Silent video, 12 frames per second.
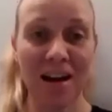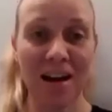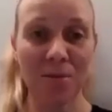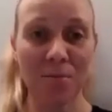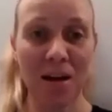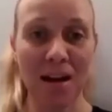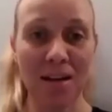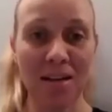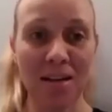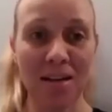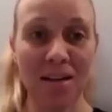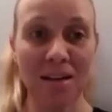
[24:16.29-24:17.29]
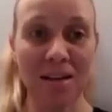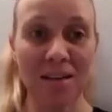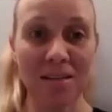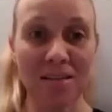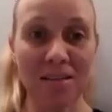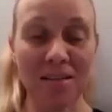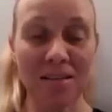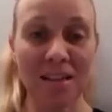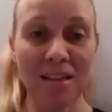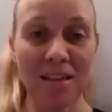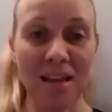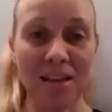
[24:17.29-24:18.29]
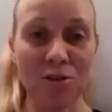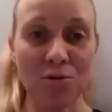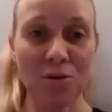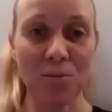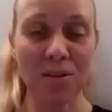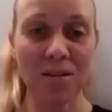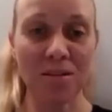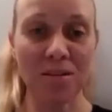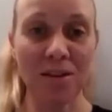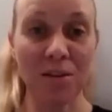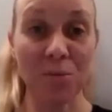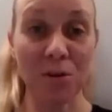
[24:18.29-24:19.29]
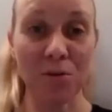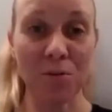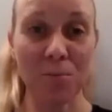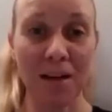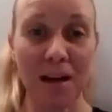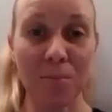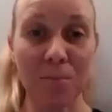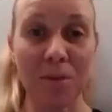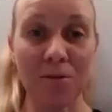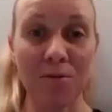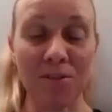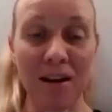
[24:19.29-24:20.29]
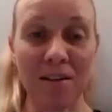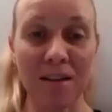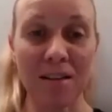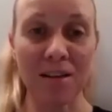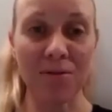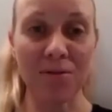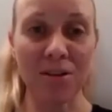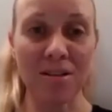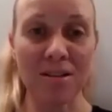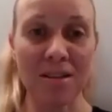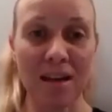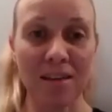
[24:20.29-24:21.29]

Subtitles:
and in a teenage group and a development group, it can be very diverse.